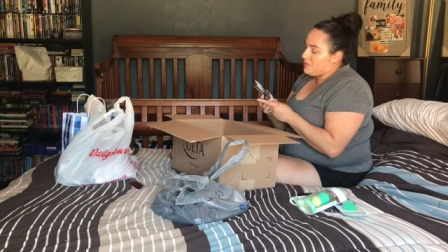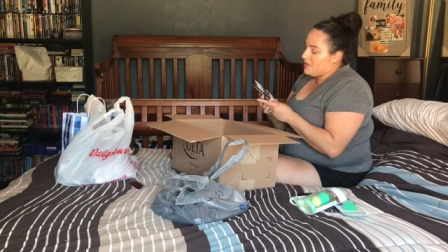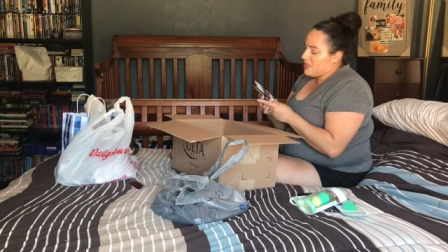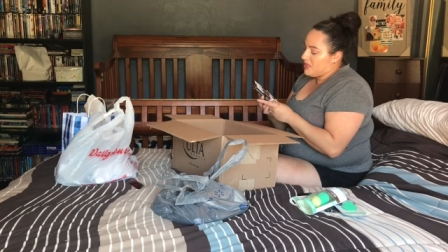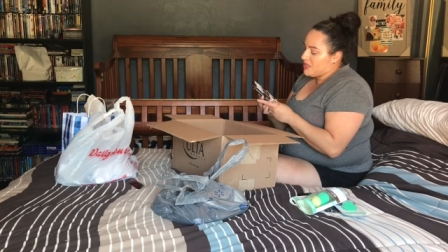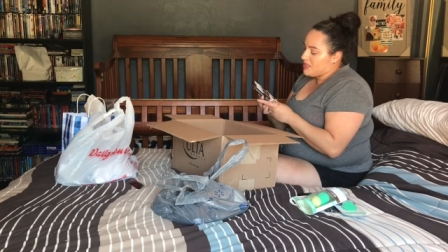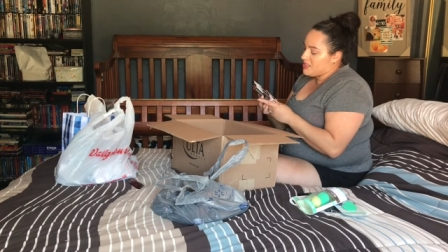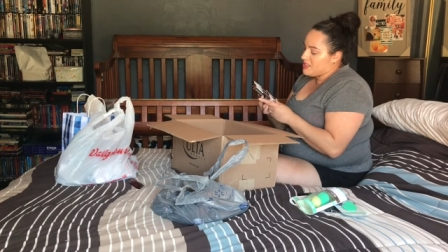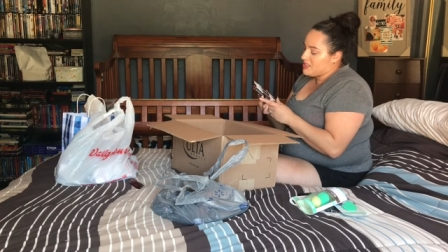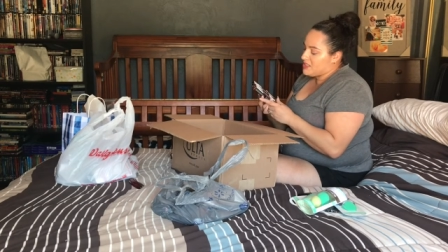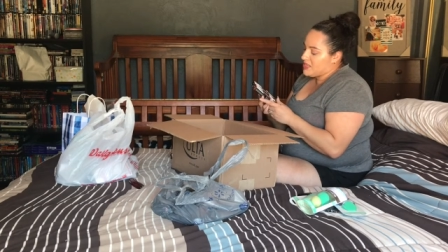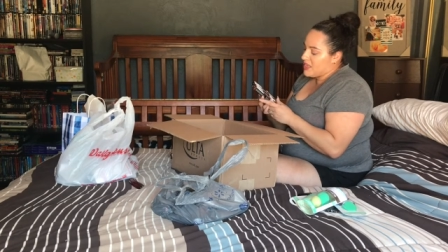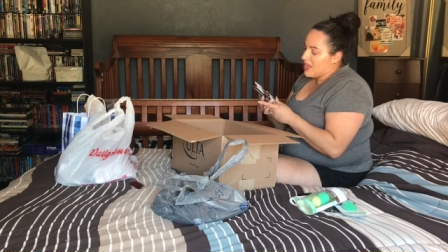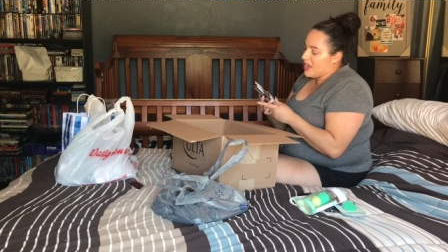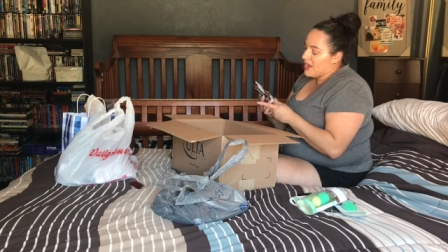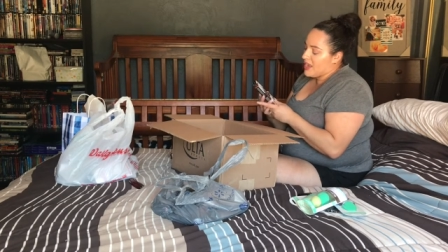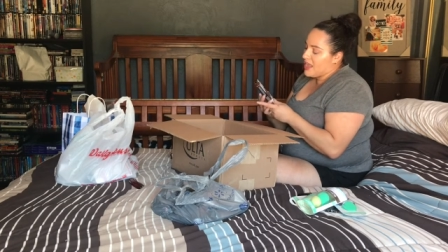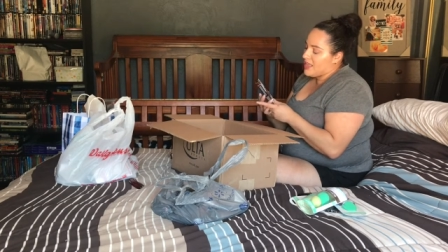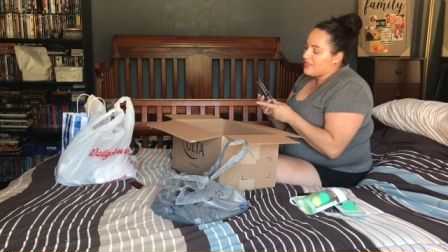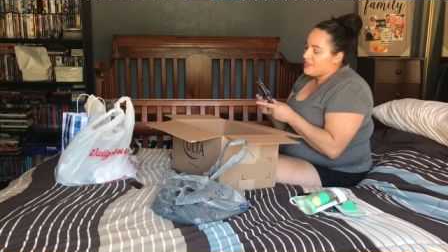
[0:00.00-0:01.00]
NYX
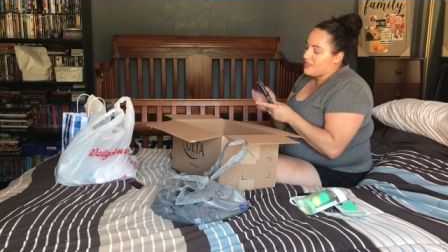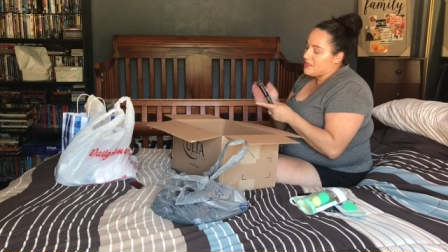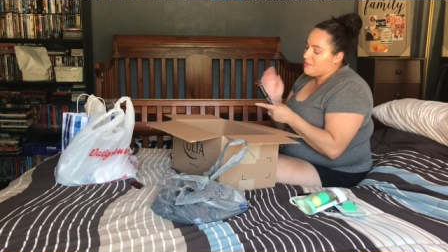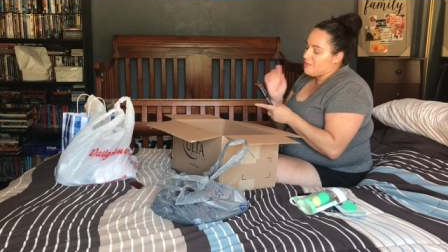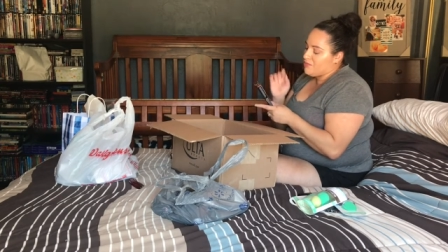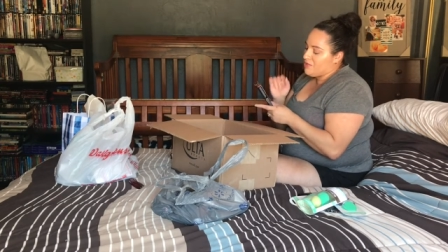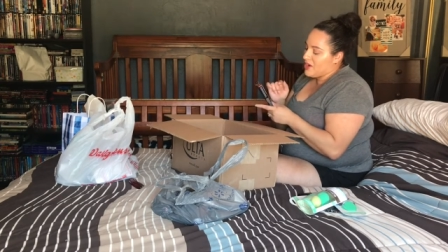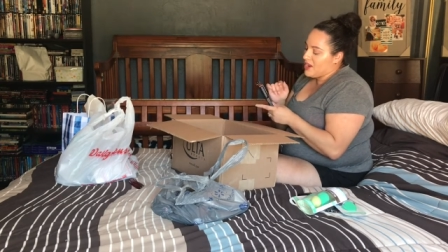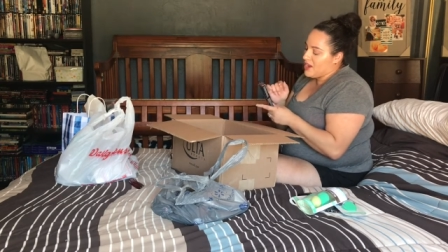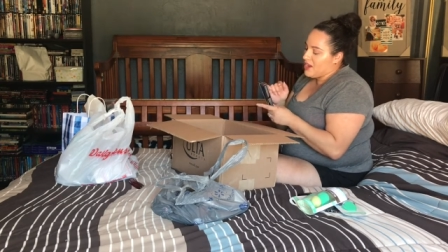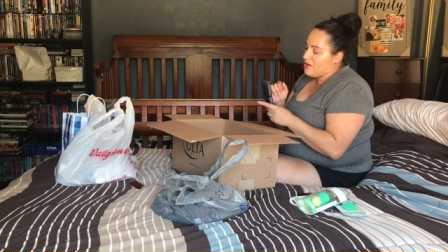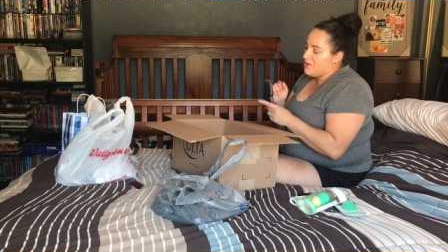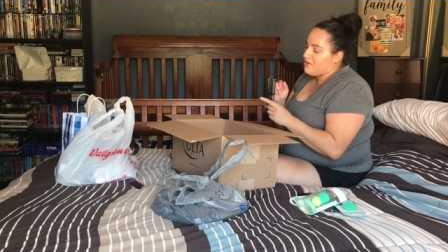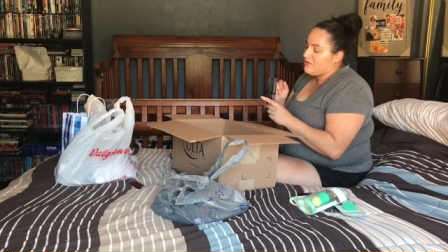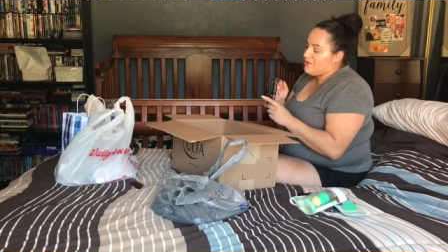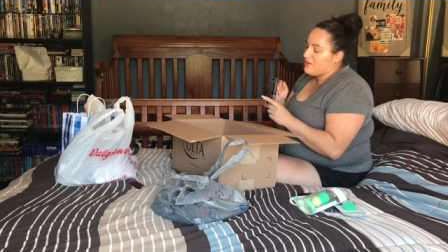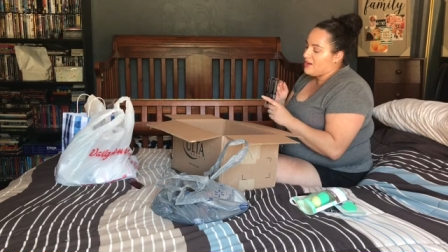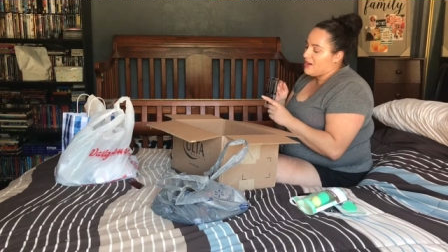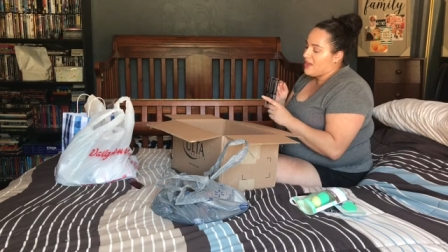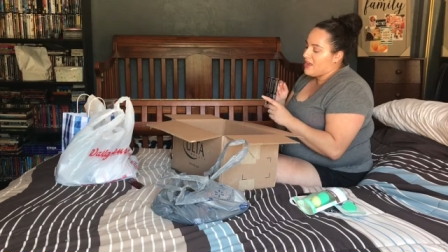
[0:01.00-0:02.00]
I got the
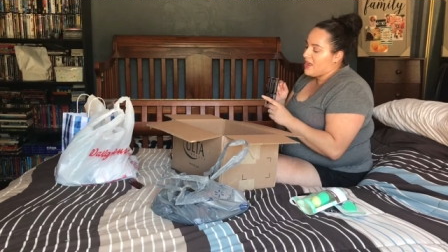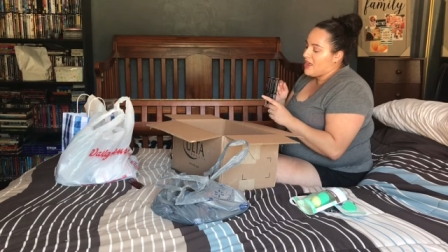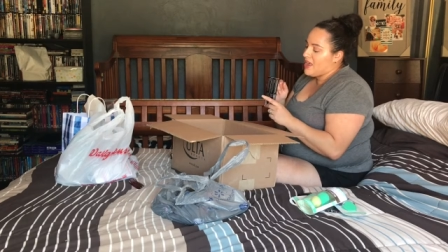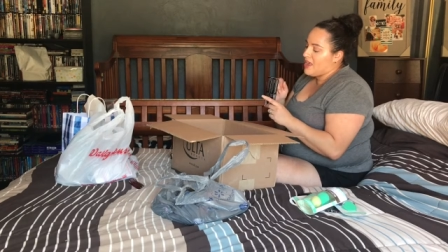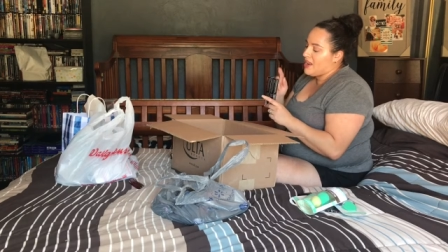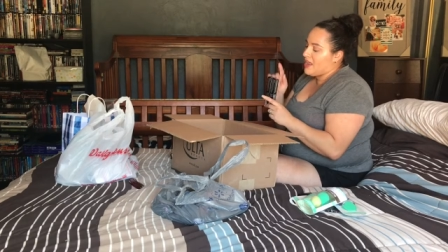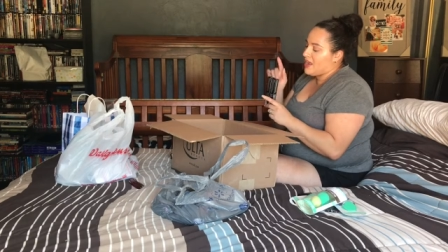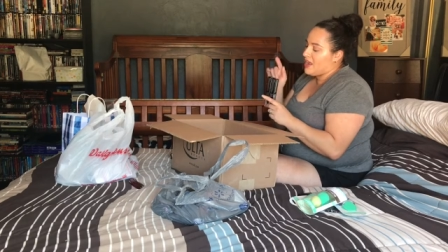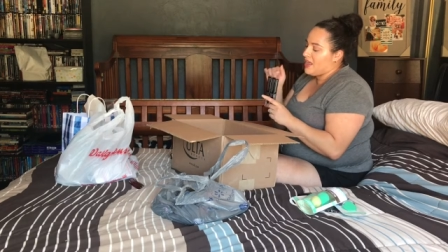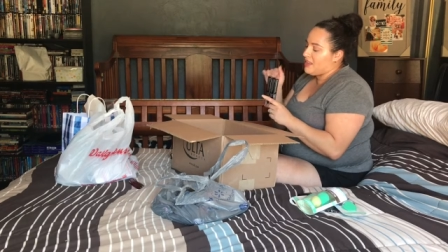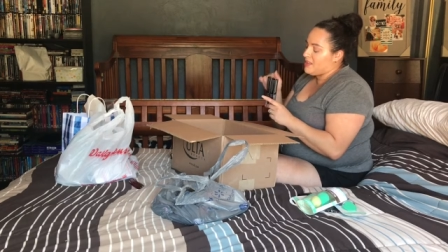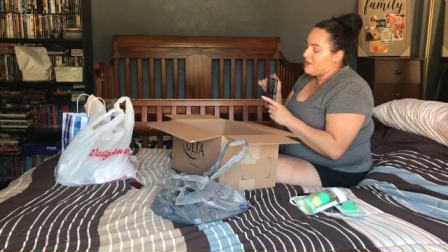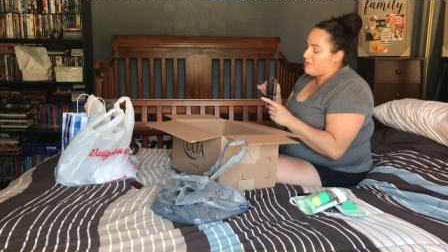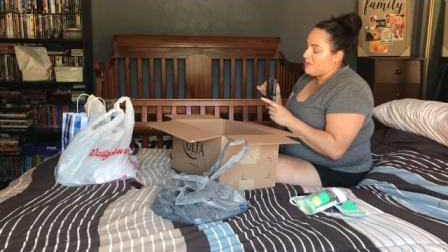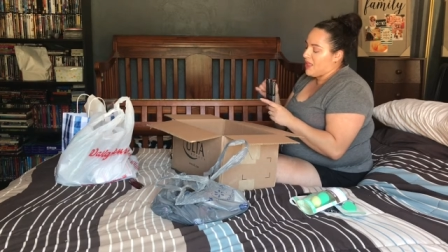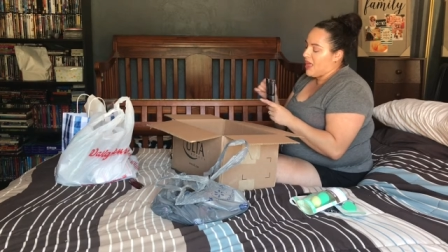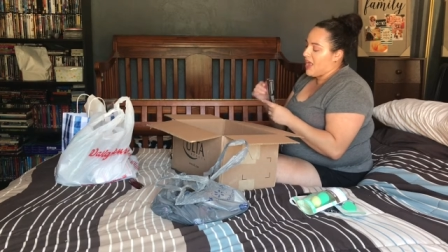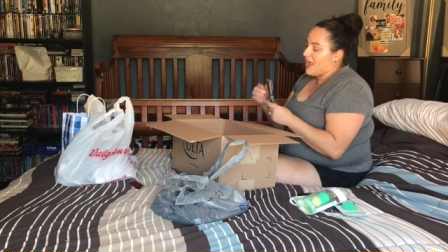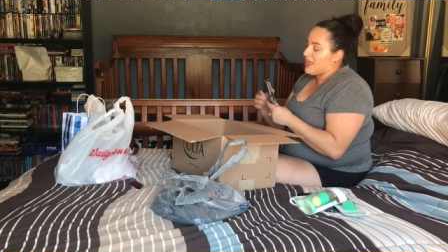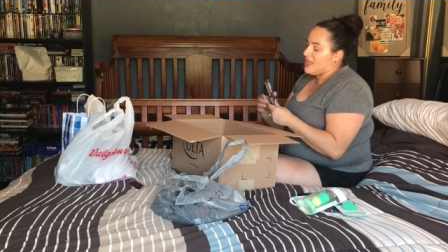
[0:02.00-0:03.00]
brown and I got the
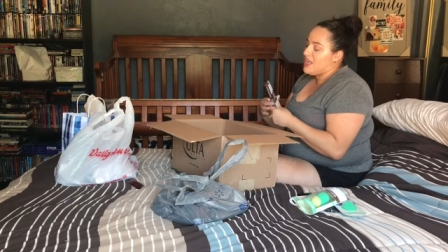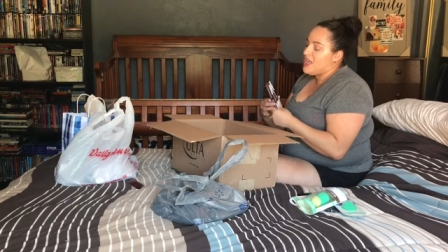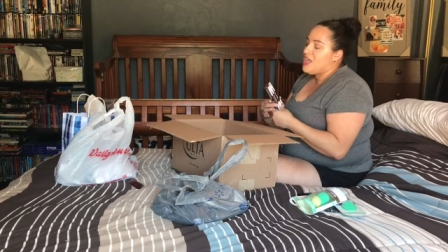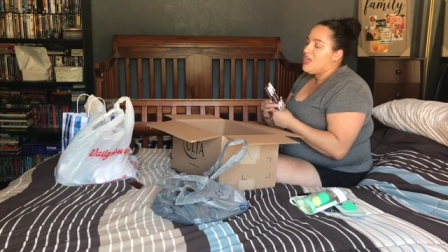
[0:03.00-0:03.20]
black.